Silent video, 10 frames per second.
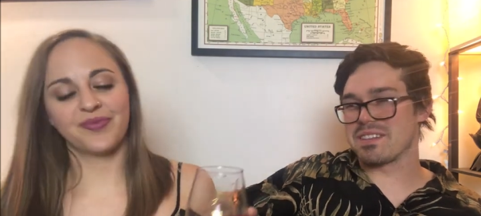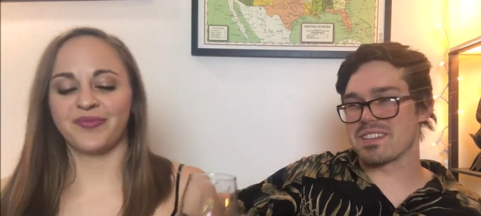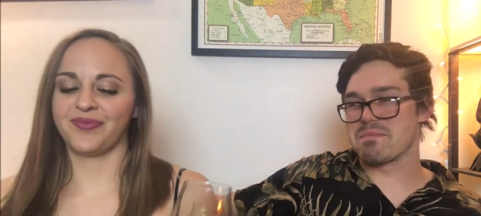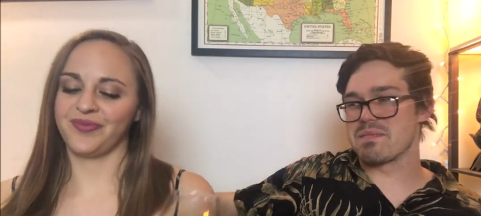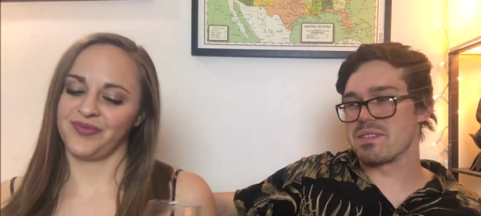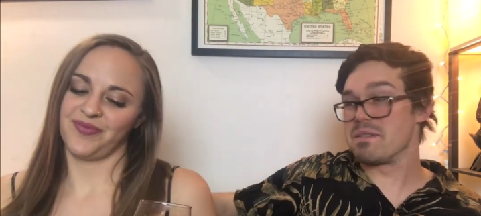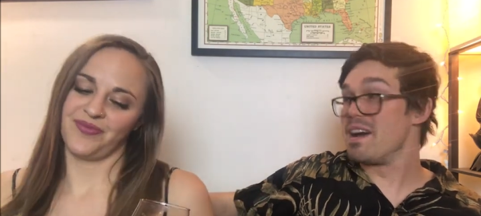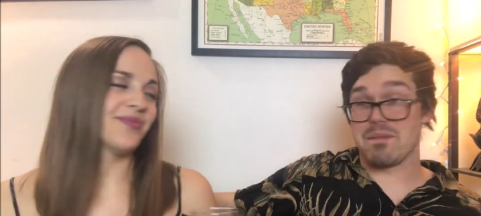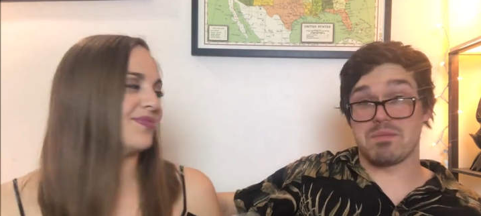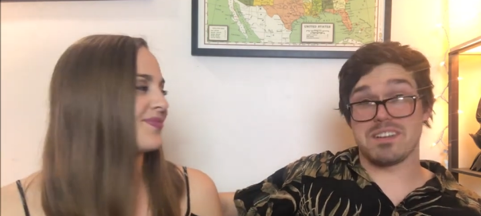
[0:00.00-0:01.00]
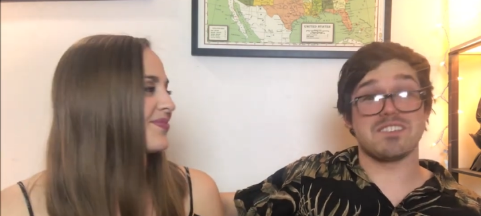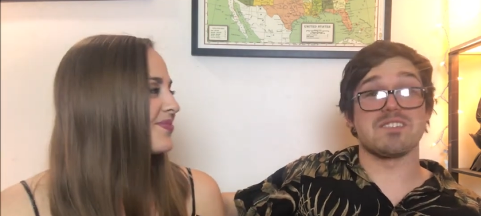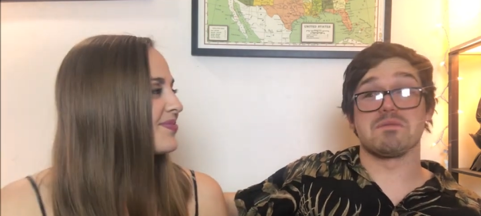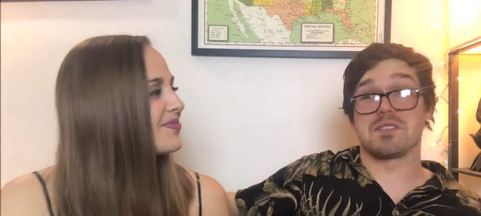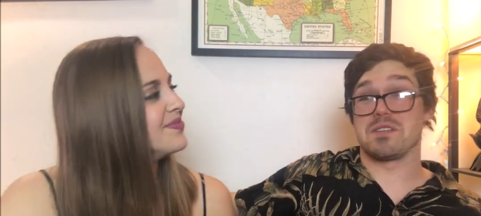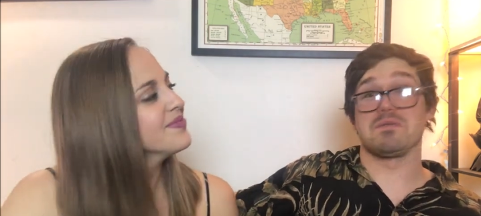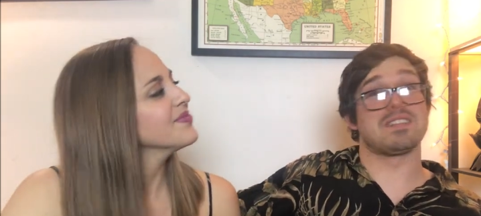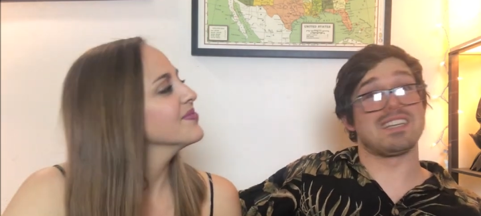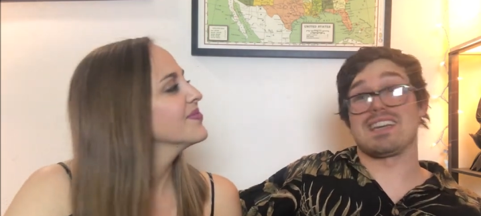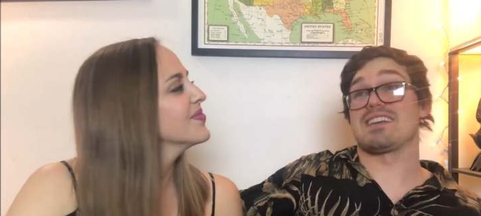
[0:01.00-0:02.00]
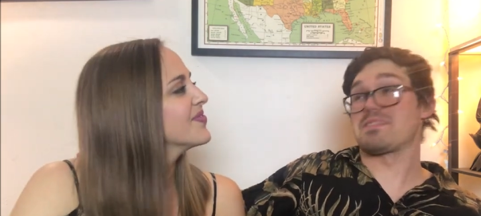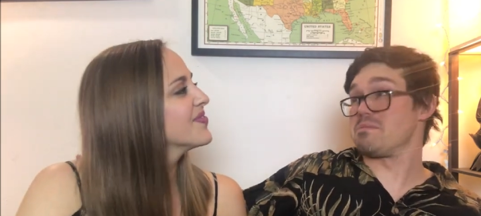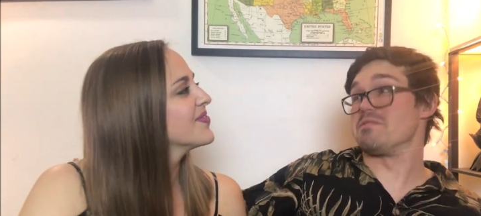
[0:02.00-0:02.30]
Speaker 1: with the broom. I'm pretty sure it was you with the dance